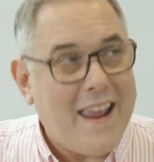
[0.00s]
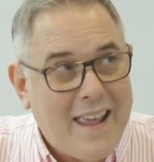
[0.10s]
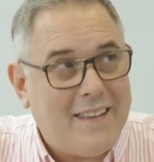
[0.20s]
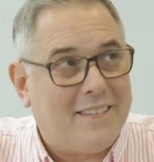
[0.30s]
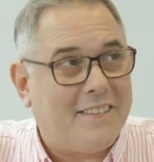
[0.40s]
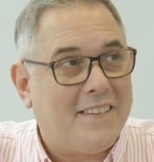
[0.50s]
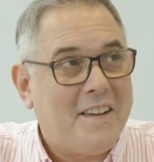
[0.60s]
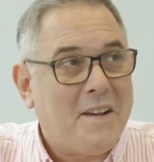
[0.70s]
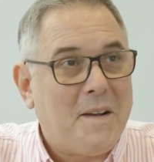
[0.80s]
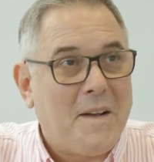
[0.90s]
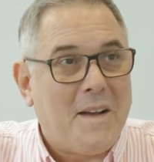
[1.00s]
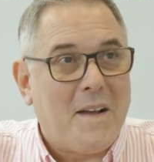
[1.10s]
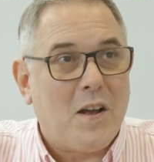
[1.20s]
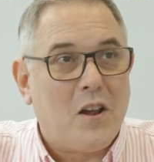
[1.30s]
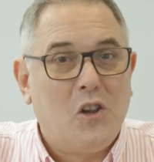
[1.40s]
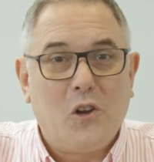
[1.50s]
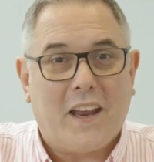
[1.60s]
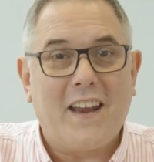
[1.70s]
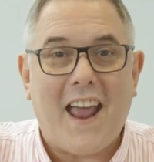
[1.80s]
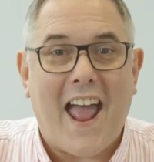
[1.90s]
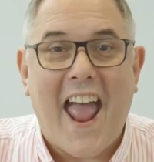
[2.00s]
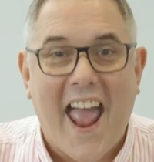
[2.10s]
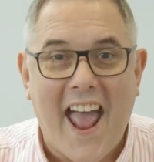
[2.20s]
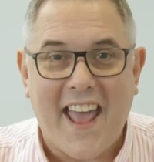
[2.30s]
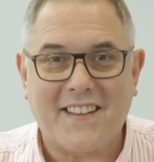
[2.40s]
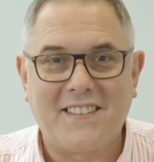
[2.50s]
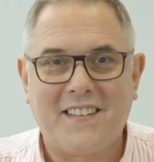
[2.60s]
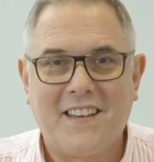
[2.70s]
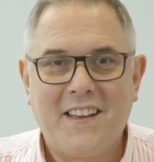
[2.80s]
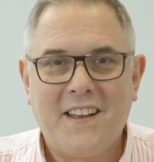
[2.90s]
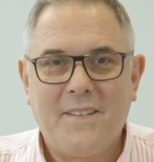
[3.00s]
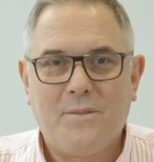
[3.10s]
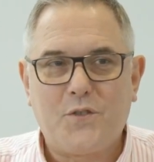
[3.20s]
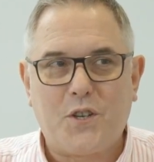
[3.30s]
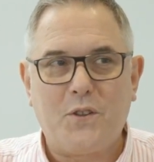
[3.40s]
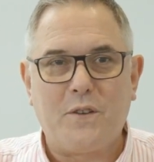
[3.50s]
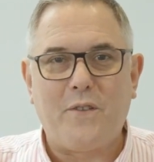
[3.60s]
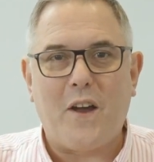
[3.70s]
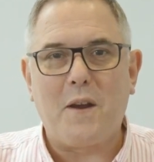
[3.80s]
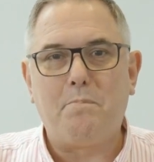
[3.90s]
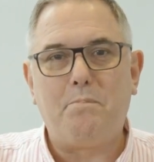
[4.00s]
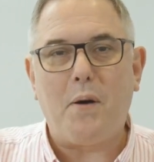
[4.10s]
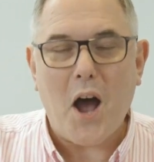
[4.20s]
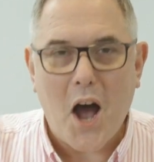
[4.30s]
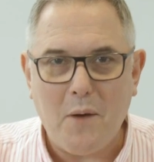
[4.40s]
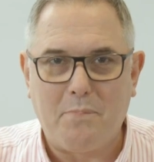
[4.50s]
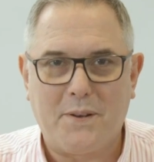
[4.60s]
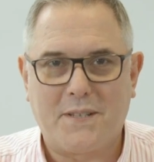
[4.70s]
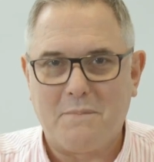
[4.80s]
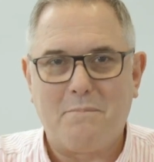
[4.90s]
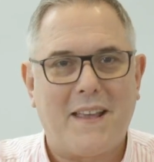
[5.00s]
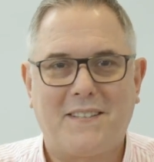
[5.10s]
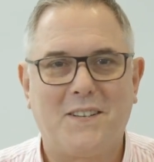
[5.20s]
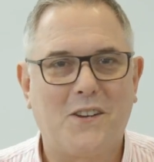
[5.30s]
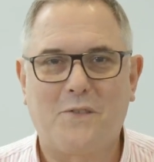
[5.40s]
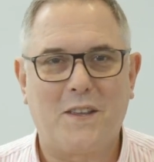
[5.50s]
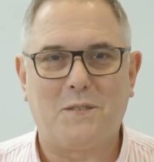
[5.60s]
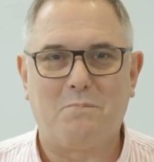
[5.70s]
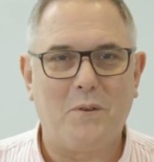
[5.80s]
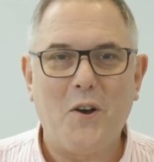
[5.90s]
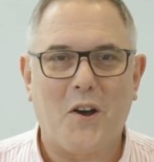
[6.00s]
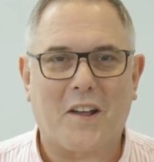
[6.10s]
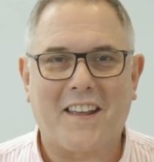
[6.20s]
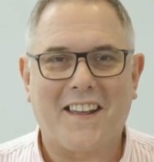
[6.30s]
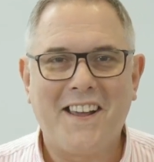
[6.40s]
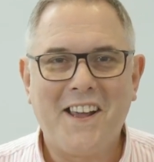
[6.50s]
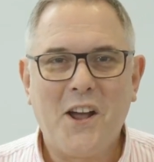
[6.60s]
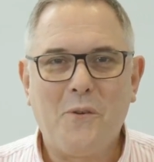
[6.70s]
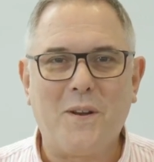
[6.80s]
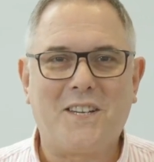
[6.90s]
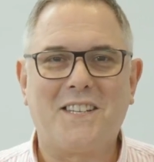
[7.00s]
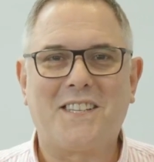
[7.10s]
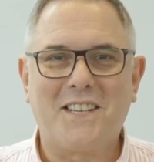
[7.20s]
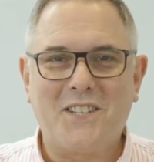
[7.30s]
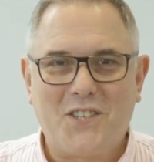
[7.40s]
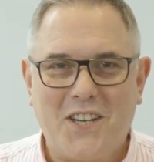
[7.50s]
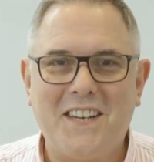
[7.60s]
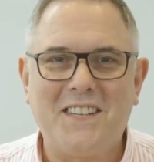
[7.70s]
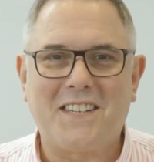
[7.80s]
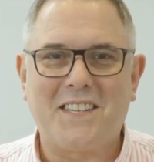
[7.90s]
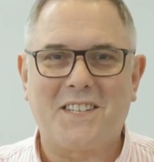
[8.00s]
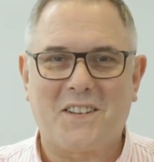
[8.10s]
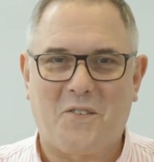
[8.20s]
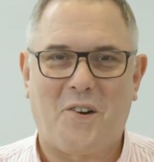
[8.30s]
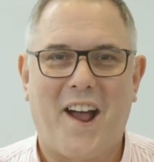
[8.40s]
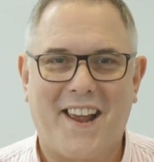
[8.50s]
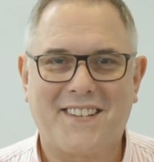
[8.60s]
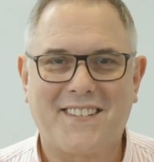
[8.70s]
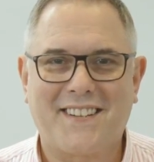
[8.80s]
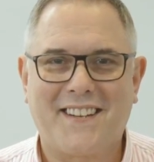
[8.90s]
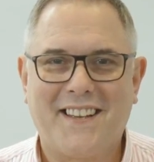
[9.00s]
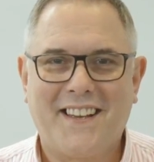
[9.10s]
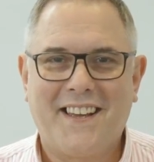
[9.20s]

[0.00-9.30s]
is looking ahead to the very purpose and message of this book, which is that Jesus Christ